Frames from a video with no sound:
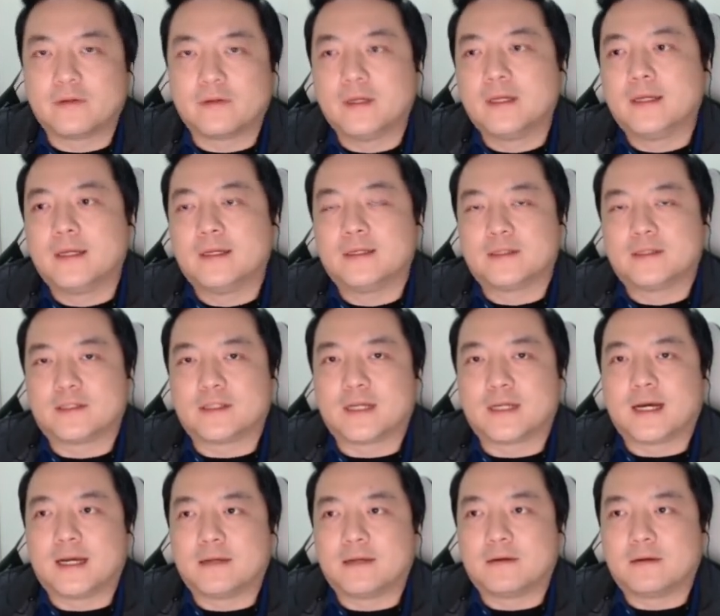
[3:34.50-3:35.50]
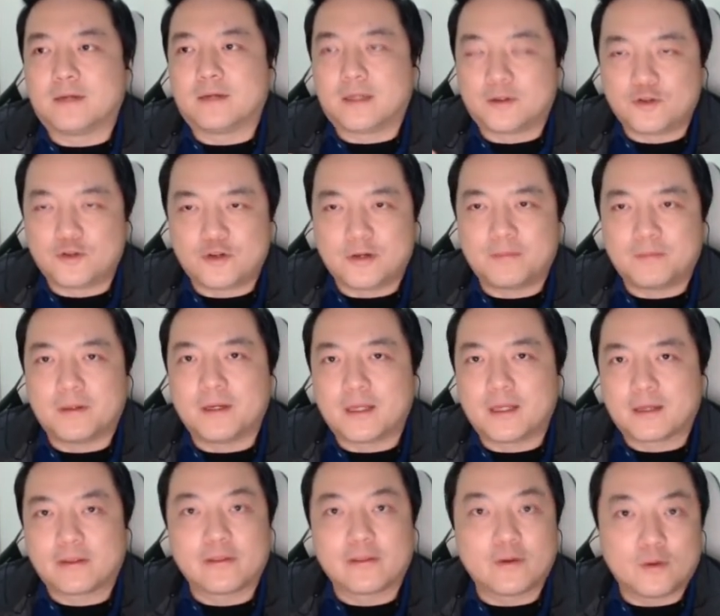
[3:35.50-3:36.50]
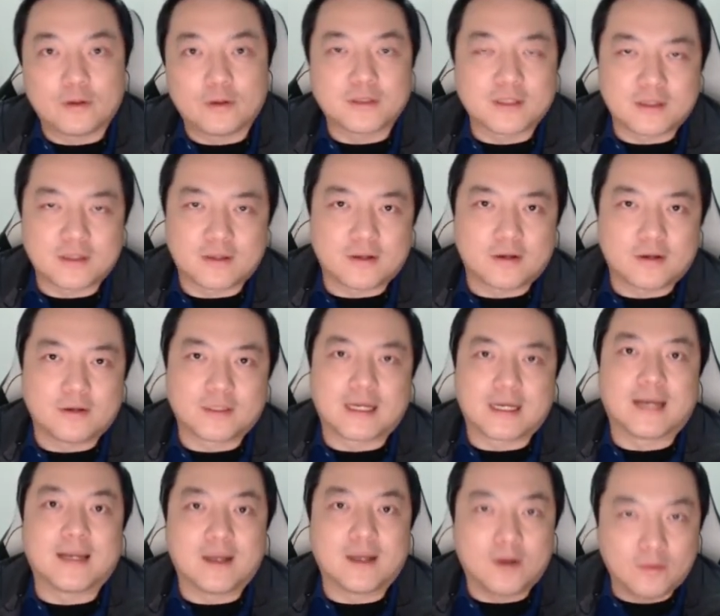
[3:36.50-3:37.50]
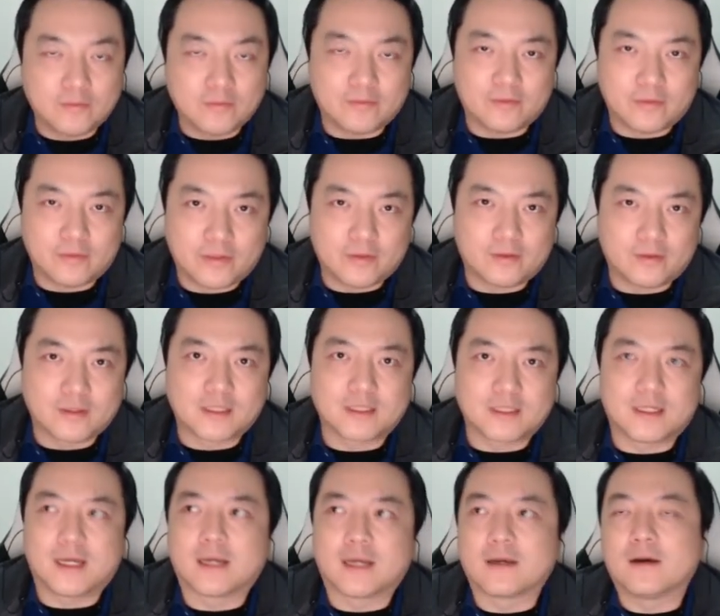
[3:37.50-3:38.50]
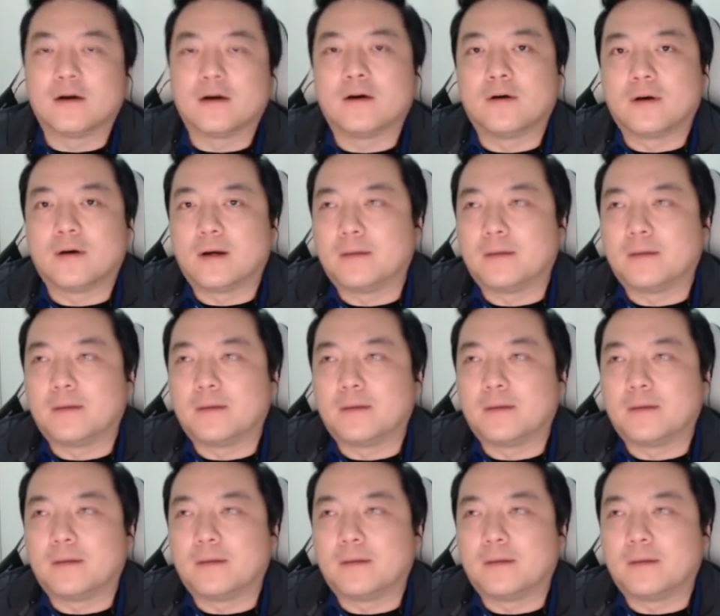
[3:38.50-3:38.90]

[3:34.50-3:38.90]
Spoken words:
start attributing thoughts to those, unhelpful thoughts like, oh,